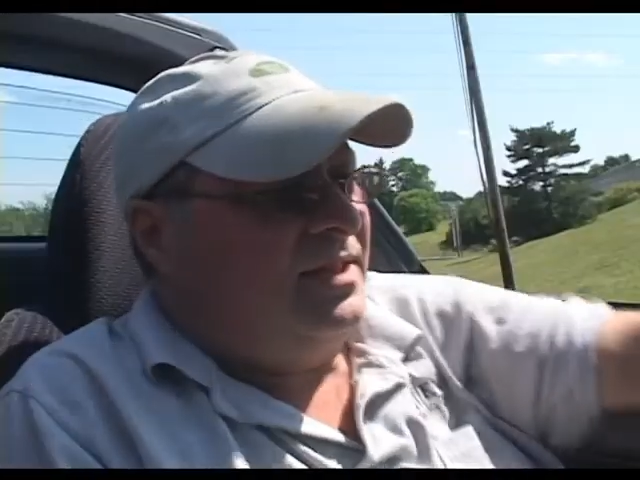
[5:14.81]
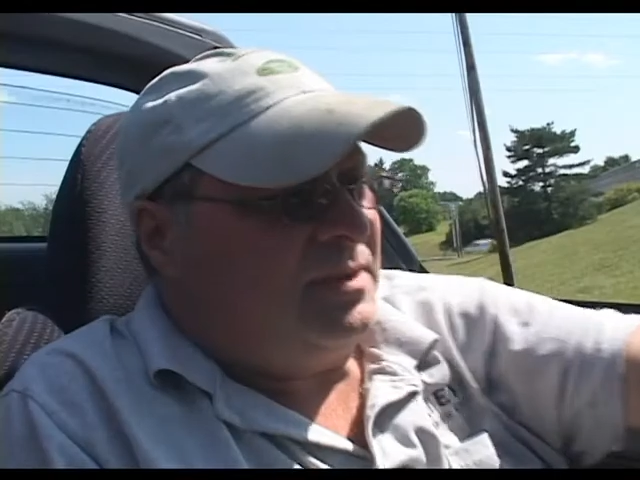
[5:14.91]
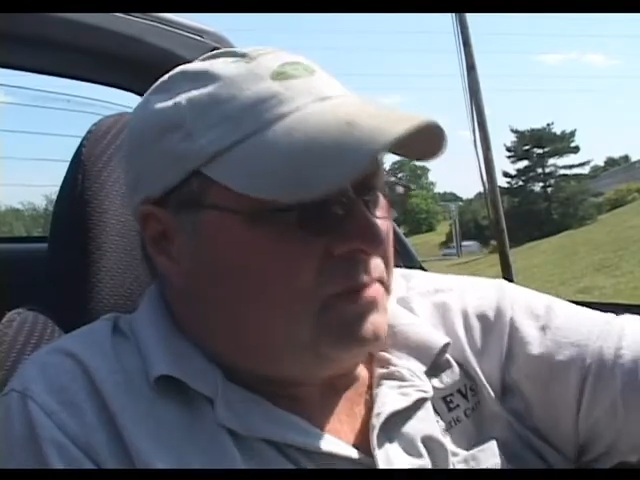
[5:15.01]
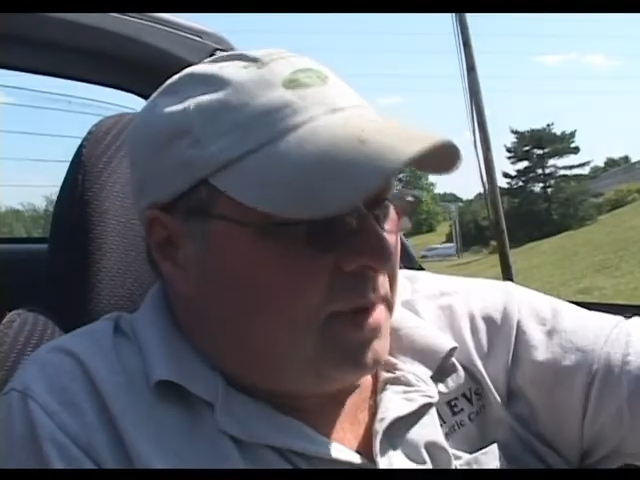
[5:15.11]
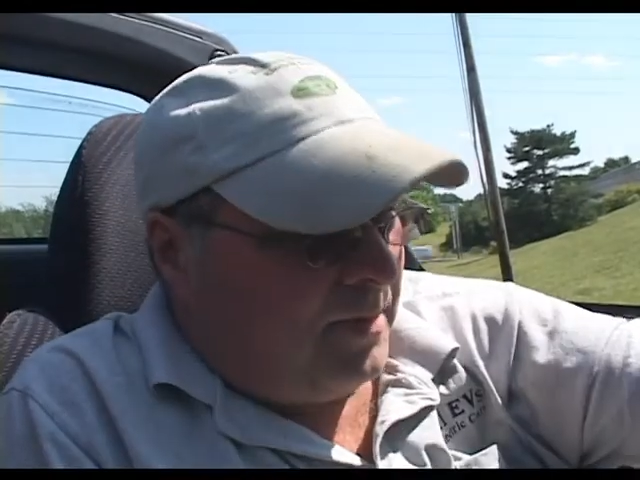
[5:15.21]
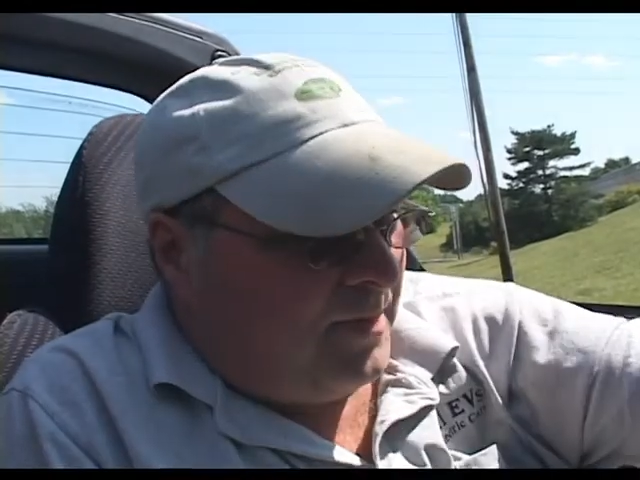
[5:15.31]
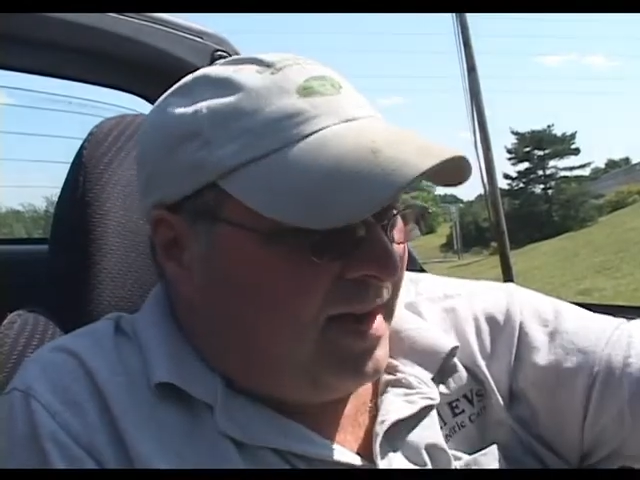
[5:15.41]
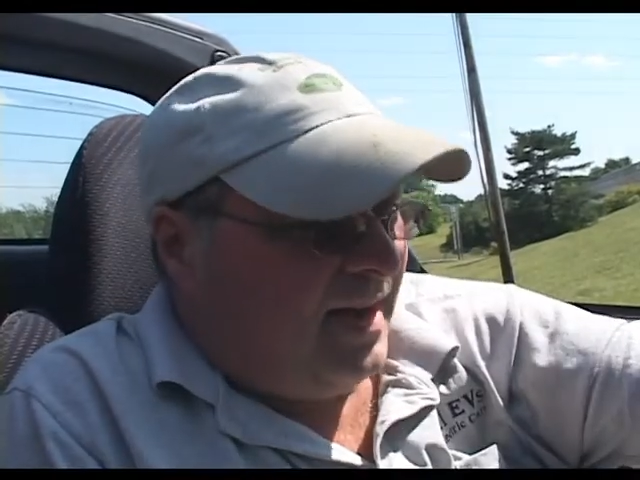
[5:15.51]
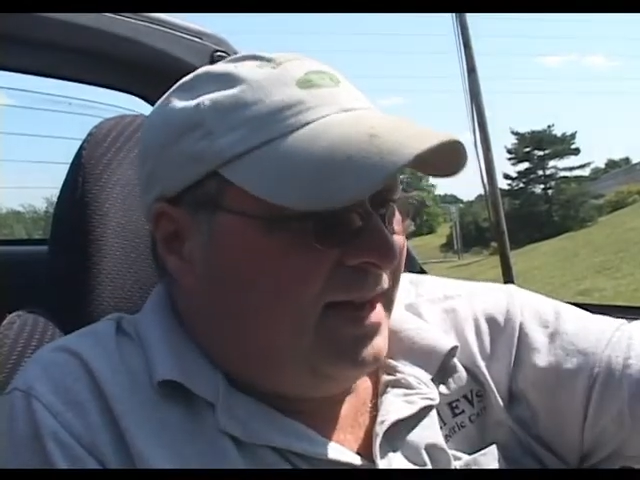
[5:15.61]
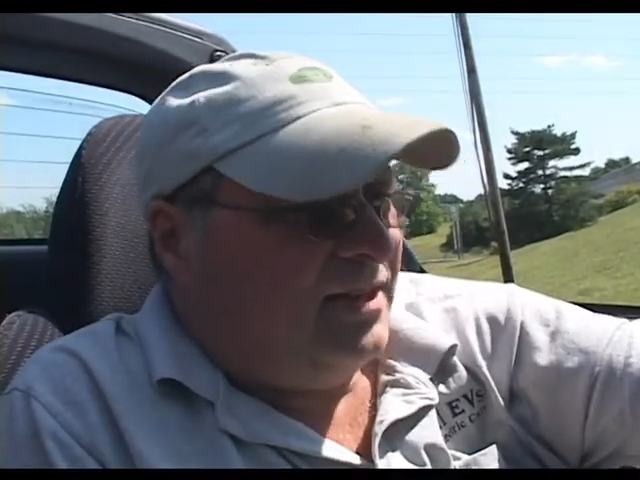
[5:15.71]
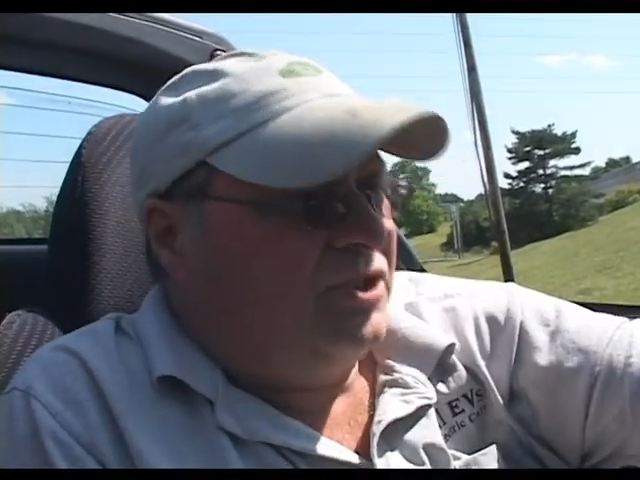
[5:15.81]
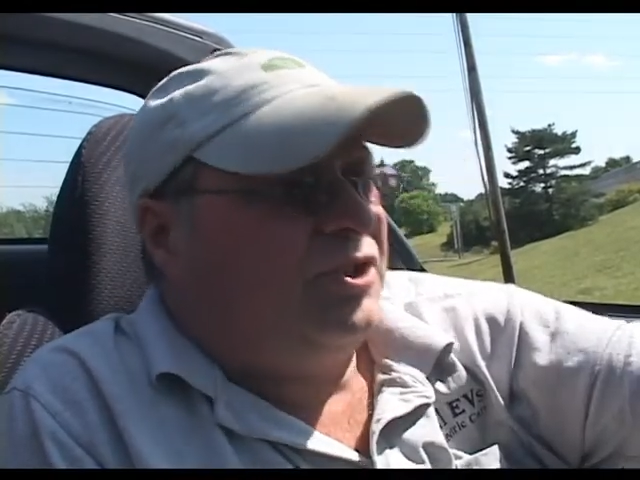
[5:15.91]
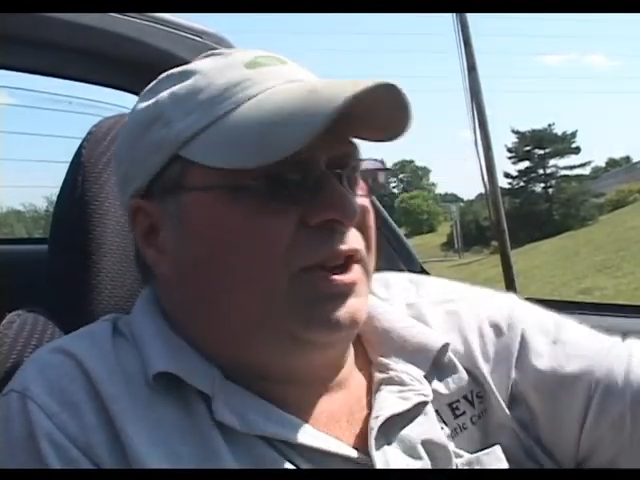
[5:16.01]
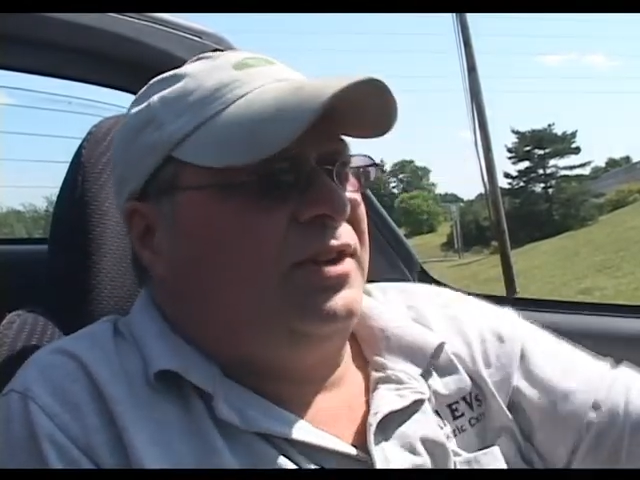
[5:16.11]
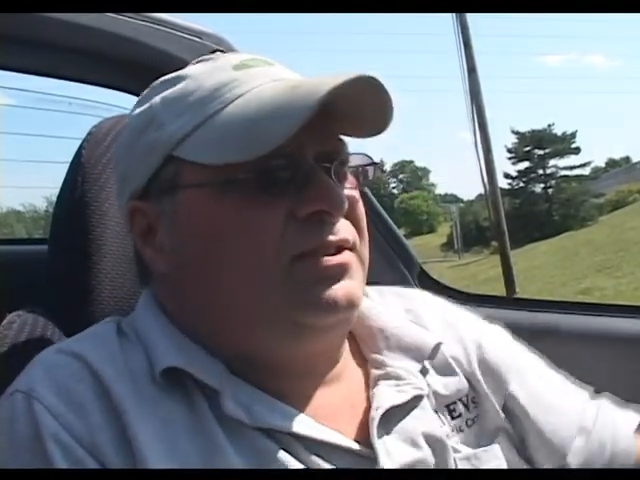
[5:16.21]
This is probably my latest
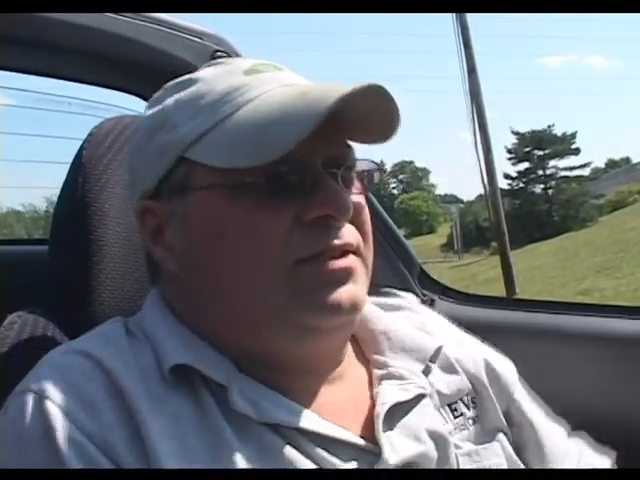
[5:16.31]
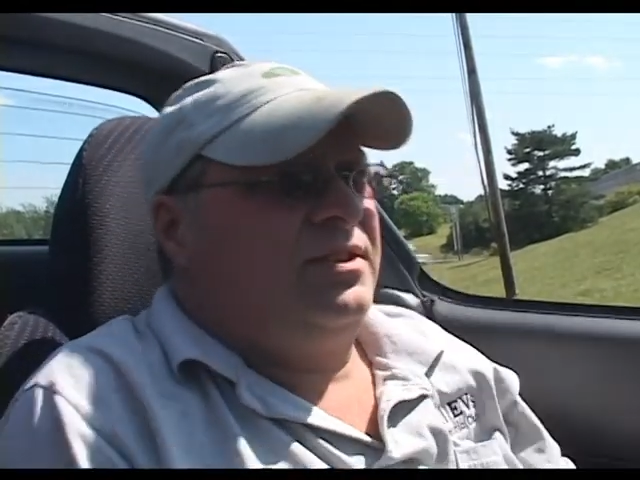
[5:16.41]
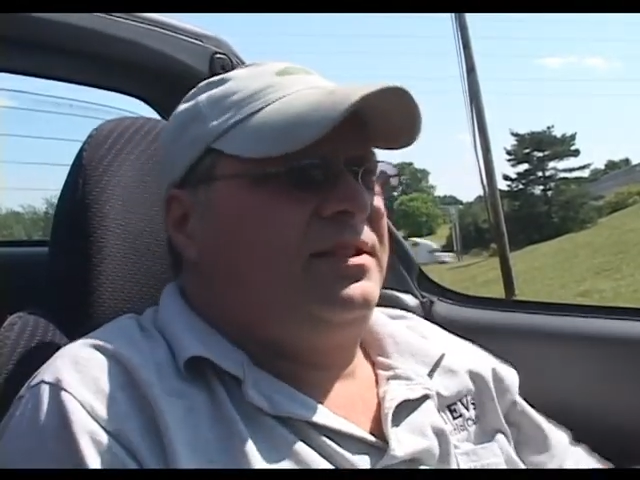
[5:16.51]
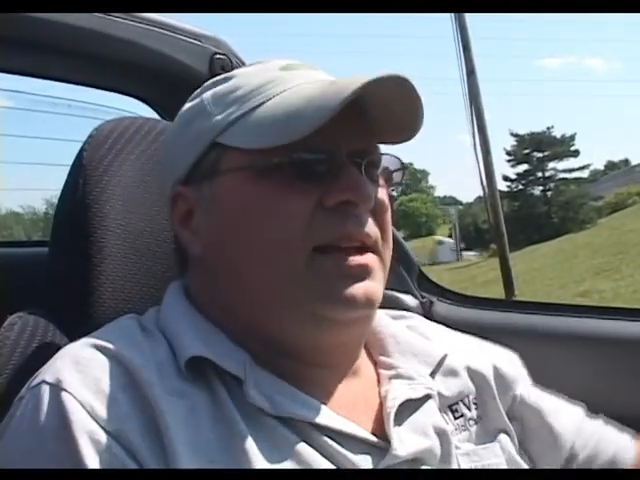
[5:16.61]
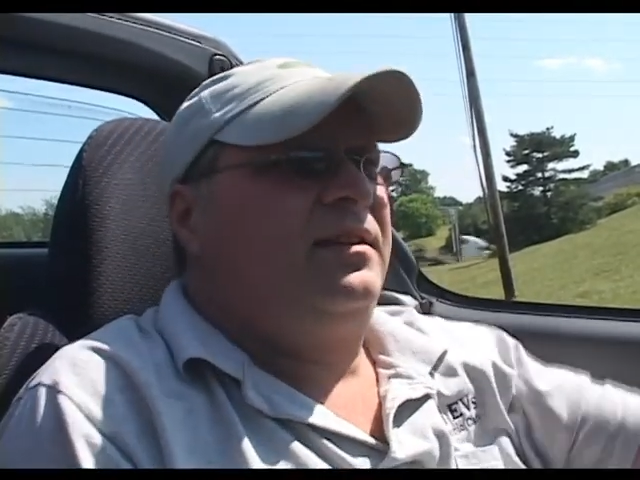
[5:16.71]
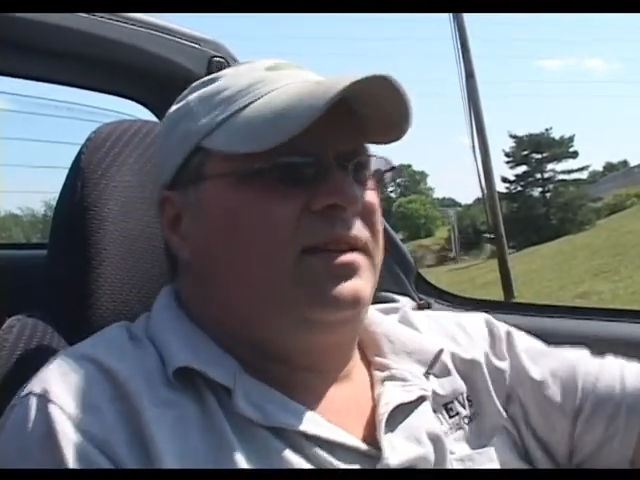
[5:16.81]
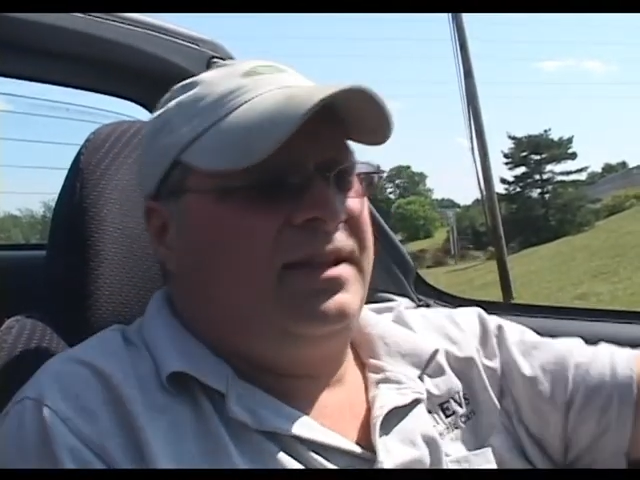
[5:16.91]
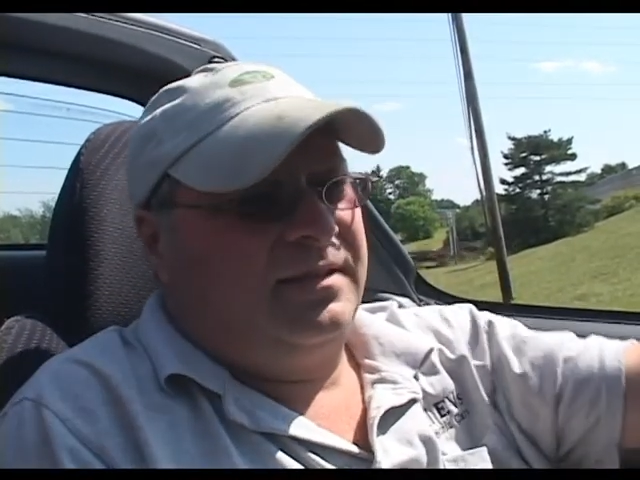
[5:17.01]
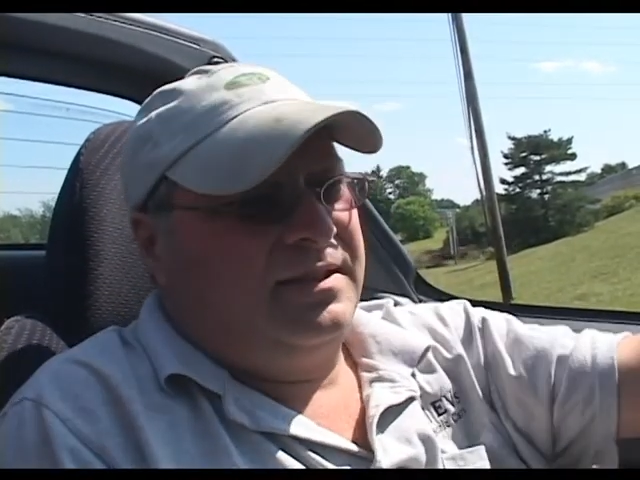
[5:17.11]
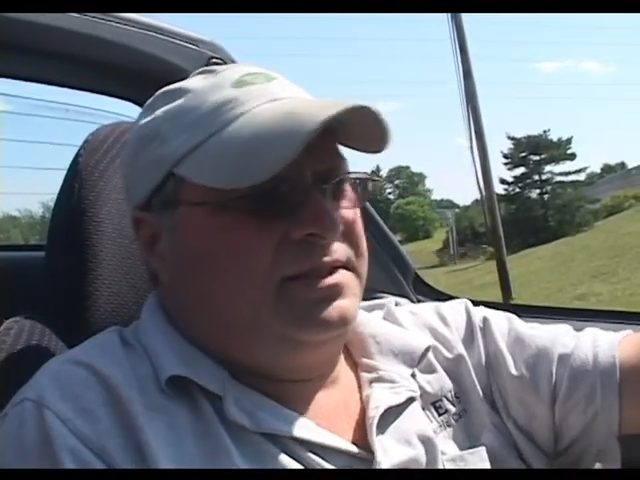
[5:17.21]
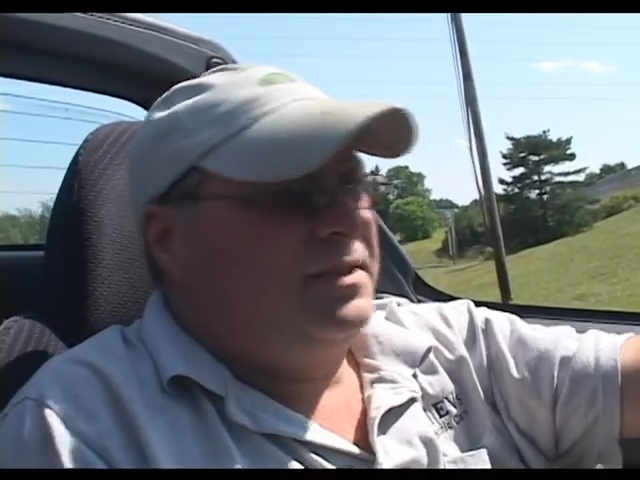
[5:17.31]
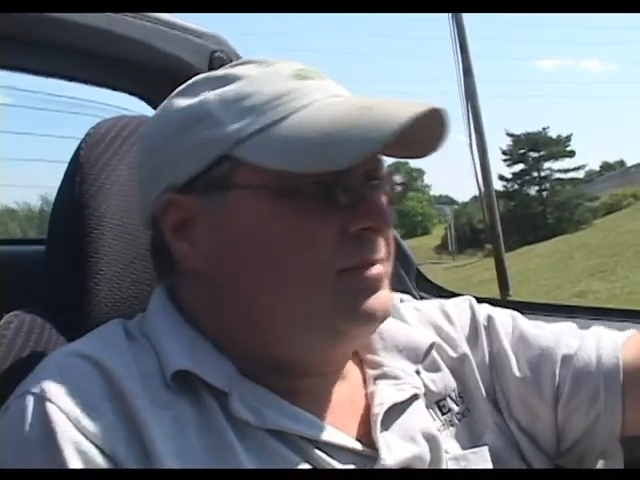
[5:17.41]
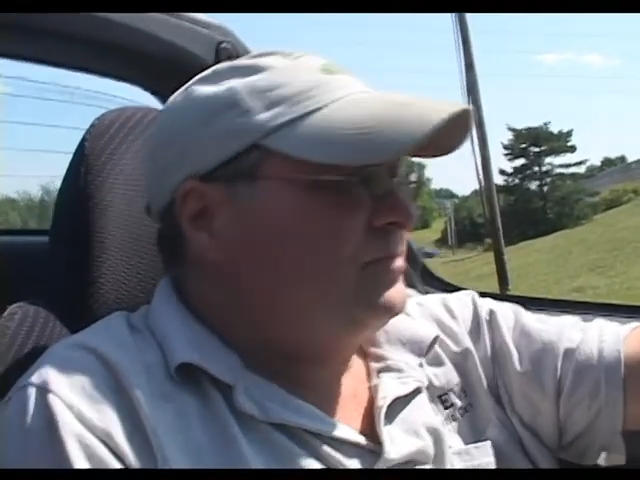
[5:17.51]
change, this Cycle Analyst.